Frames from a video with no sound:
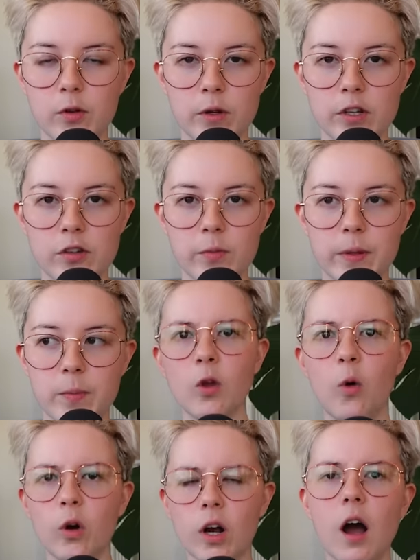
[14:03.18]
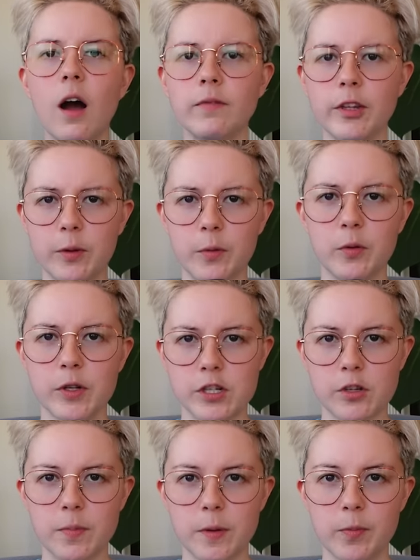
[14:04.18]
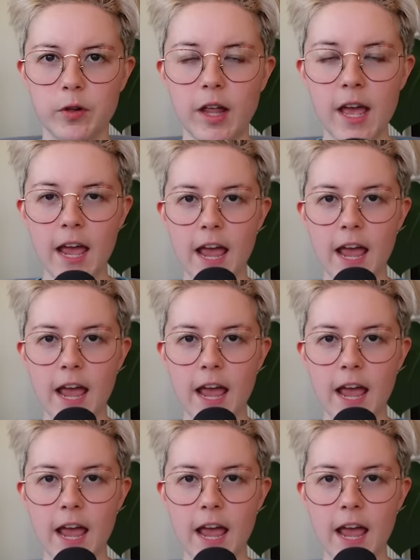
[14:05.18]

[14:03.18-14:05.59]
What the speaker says: between two people or a conflict between two people